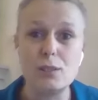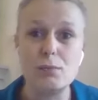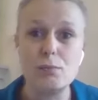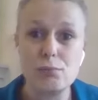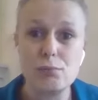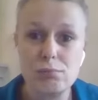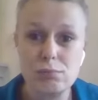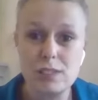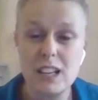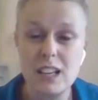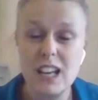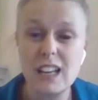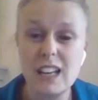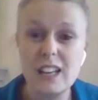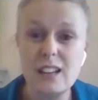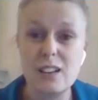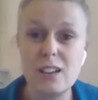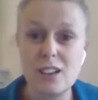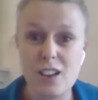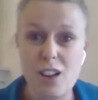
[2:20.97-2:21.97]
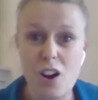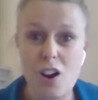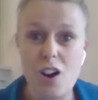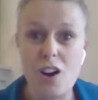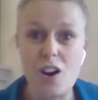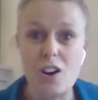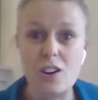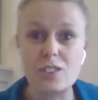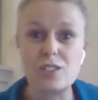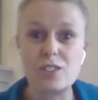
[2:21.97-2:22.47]
really
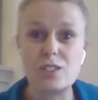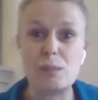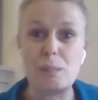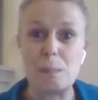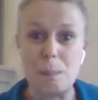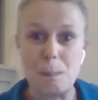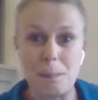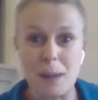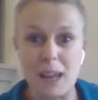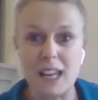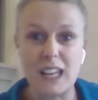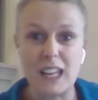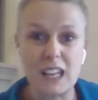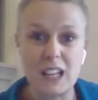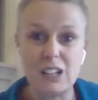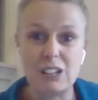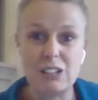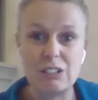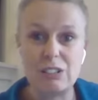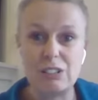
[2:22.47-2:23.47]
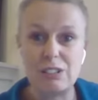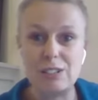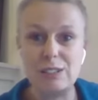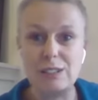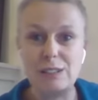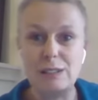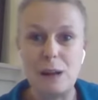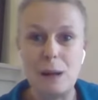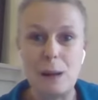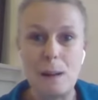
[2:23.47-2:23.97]
large
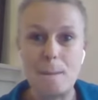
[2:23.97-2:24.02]
medical